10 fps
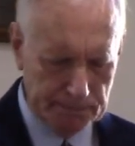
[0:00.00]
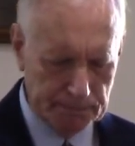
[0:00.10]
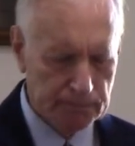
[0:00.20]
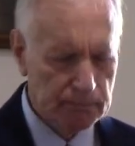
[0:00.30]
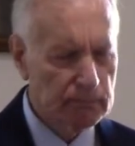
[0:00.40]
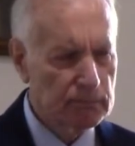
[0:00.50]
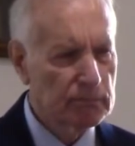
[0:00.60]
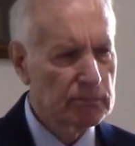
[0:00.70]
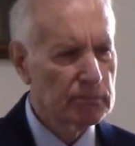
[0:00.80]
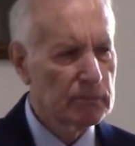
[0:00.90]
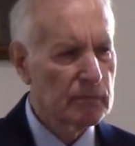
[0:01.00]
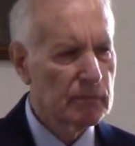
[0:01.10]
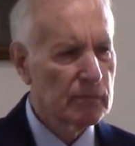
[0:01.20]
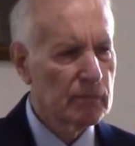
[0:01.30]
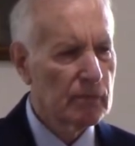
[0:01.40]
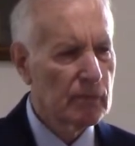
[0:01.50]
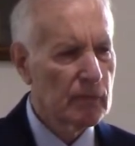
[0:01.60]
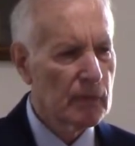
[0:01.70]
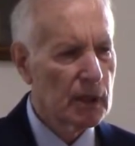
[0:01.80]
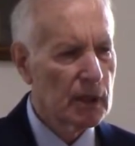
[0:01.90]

Nobody speaks.